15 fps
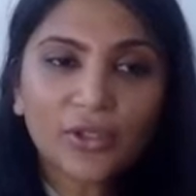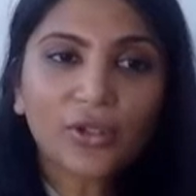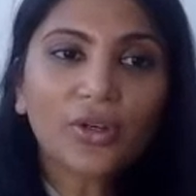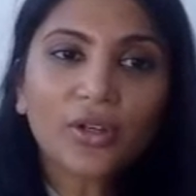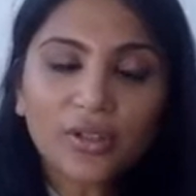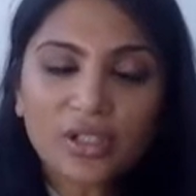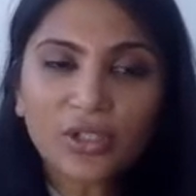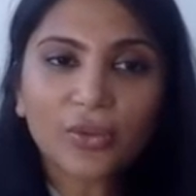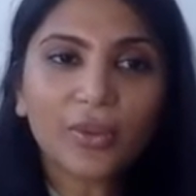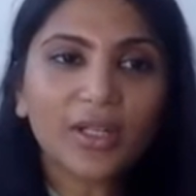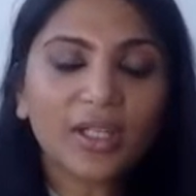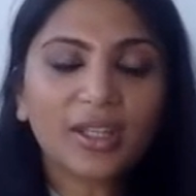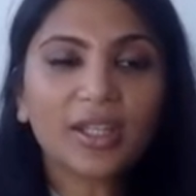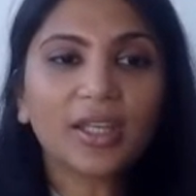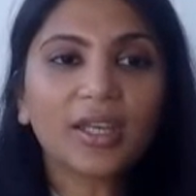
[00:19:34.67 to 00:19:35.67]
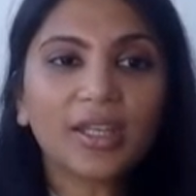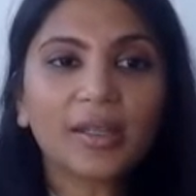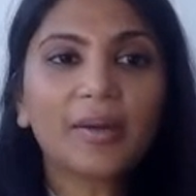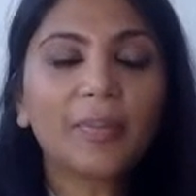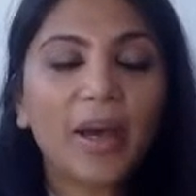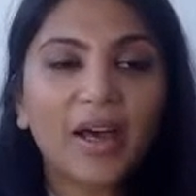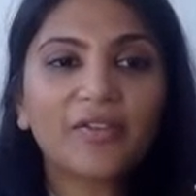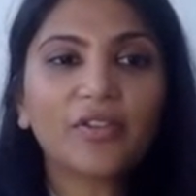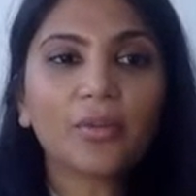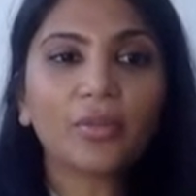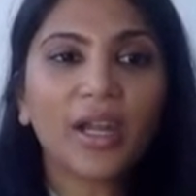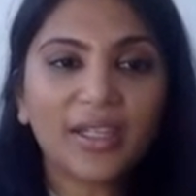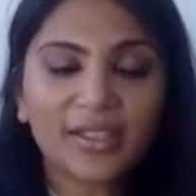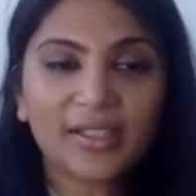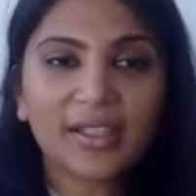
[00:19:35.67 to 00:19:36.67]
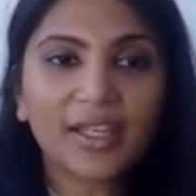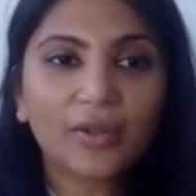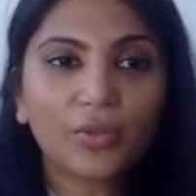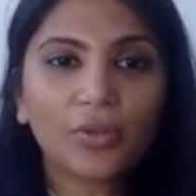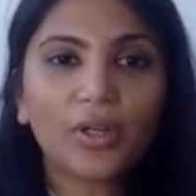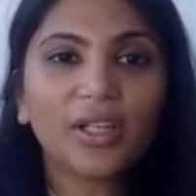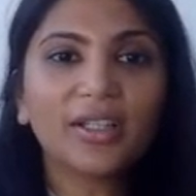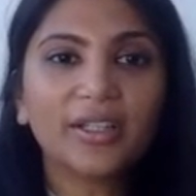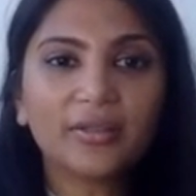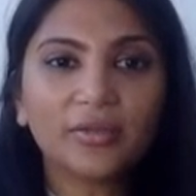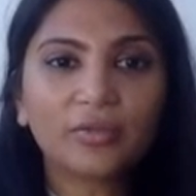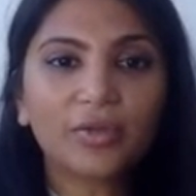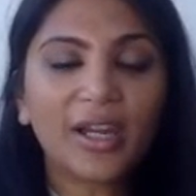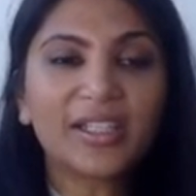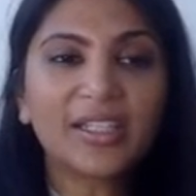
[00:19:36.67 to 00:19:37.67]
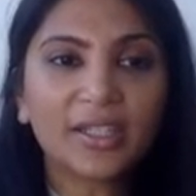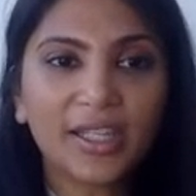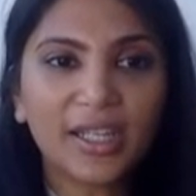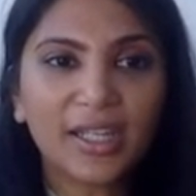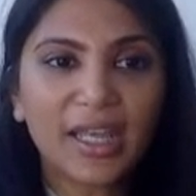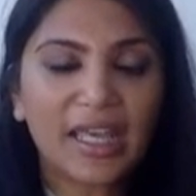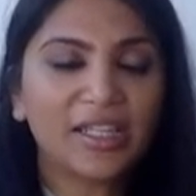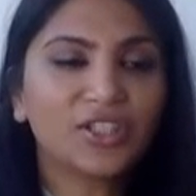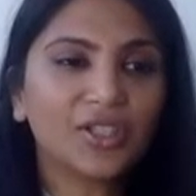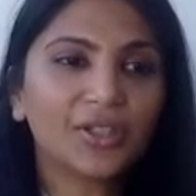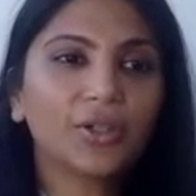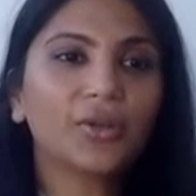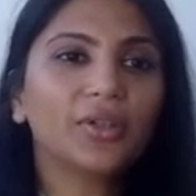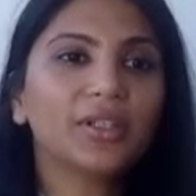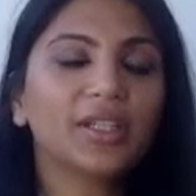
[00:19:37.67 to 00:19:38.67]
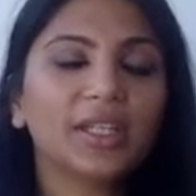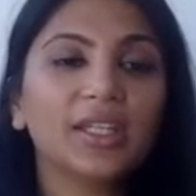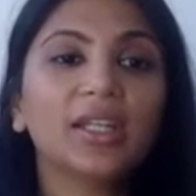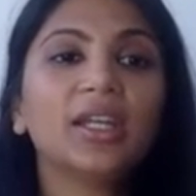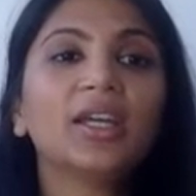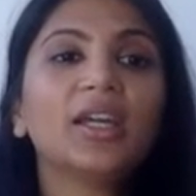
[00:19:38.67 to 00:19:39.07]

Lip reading: don't cost you anything apart from writing as well and writing engaging content.